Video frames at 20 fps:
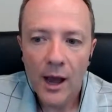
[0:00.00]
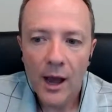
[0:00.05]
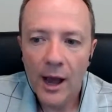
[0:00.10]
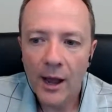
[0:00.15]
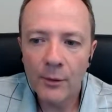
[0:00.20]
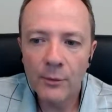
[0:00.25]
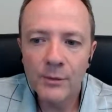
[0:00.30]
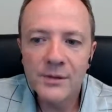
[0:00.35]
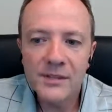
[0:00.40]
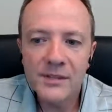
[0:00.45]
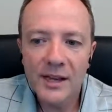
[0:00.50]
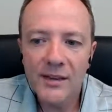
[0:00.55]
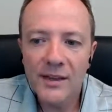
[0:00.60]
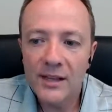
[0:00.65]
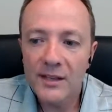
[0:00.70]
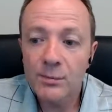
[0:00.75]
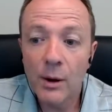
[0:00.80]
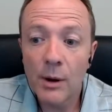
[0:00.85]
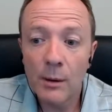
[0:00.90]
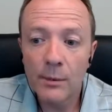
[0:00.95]
I would say
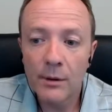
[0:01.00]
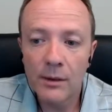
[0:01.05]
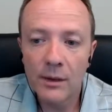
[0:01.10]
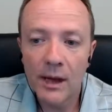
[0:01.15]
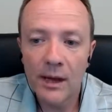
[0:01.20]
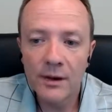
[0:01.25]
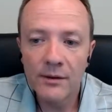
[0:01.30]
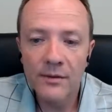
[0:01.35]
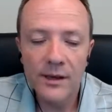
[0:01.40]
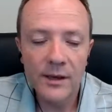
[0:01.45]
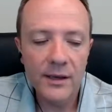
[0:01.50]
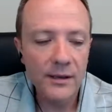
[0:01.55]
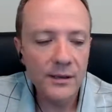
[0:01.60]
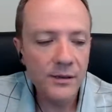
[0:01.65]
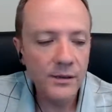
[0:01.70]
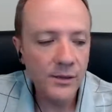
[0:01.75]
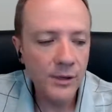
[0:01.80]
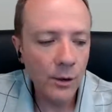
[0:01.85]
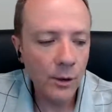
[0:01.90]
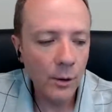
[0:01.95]
that's probably a lot of it.
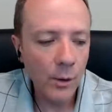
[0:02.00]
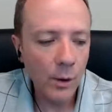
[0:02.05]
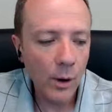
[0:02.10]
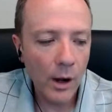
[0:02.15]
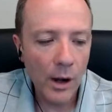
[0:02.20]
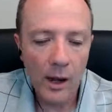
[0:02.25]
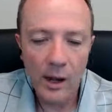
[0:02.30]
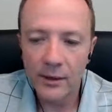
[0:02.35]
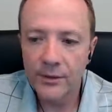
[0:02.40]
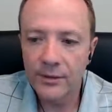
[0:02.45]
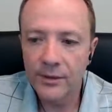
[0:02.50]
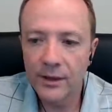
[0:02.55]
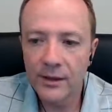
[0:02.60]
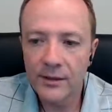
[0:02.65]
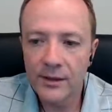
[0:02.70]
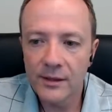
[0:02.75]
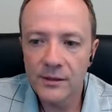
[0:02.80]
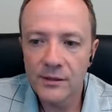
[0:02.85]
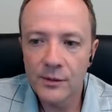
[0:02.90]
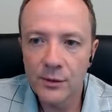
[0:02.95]
So yeah. I think
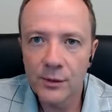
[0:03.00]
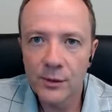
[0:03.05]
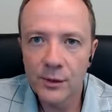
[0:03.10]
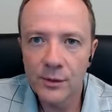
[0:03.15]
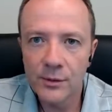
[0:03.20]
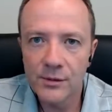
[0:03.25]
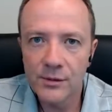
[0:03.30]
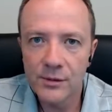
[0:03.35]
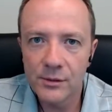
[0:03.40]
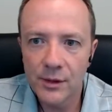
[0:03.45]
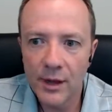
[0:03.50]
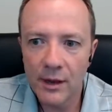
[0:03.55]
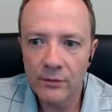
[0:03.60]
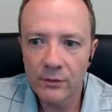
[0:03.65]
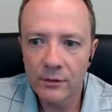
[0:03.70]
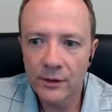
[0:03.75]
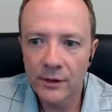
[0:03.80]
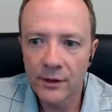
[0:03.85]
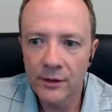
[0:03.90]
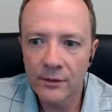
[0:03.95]
that's kudos to
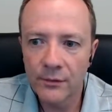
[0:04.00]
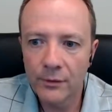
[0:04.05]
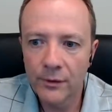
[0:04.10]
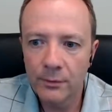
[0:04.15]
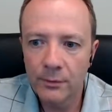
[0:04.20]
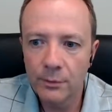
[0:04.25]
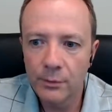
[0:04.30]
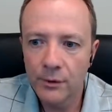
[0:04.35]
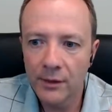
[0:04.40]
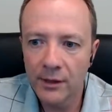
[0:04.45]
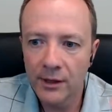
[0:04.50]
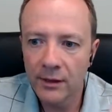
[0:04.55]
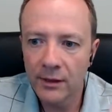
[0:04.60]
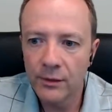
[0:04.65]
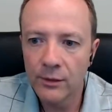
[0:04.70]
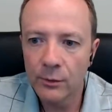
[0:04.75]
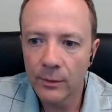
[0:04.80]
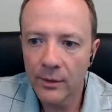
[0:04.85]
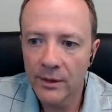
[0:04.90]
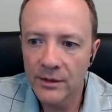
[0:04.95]
Avalara for like putting
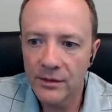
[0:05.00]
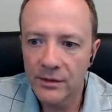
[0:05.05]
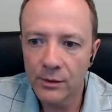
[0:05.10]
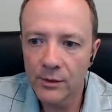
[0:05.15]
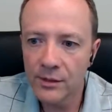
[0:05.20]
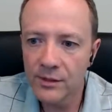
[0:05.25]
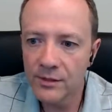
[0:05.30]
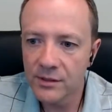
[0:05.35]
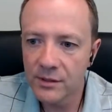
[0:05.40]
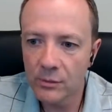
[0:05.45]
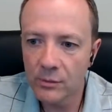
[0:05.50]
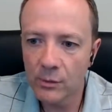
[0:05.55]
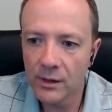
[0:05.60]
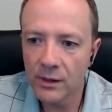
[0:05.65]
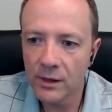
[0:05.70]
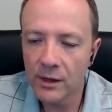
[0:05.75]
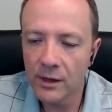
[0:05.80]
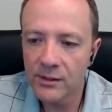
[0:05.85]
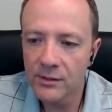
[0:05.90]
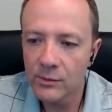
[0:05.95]
in the resource and
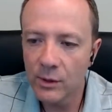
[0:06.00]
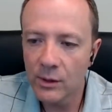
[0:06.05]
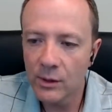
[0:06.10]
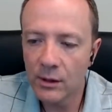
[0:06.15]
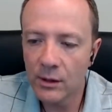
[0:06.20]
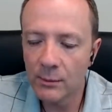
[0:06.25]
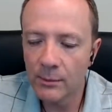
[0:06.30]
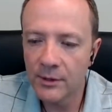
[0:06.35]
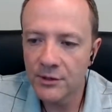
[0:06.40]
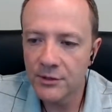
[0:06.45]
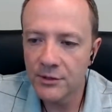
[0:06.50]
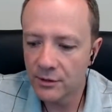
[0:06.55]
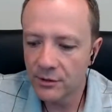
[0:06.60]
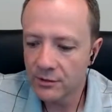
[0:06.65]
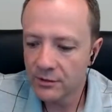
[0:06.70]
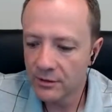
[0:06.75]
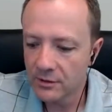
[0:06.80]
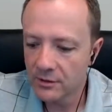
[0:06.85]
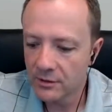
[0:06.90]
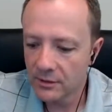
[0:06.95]
whatnot. So I'll, I'll make sure
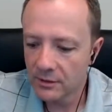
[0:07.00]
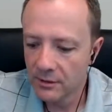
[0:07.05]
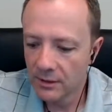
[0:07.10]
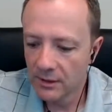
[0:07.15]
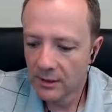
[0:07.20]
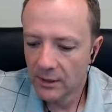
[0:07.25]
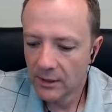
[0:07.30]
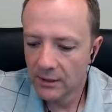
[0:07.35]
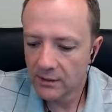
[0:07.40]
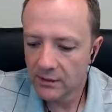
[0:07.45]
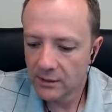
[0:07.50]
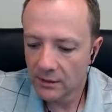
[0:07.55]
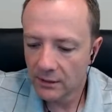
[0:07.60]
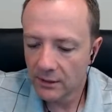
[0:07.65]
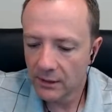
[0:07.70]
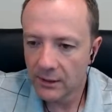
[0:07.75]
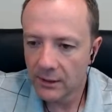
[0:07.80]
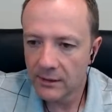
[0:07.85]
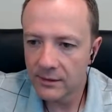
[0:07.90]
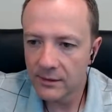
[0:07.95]
to to
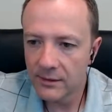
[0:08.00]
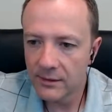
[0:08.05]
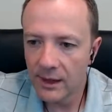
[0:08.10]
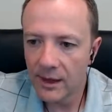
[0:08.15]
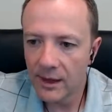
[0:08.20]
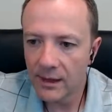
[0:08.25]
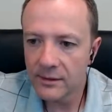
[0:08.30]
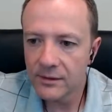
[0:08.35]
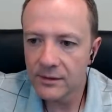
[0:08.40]
link to that.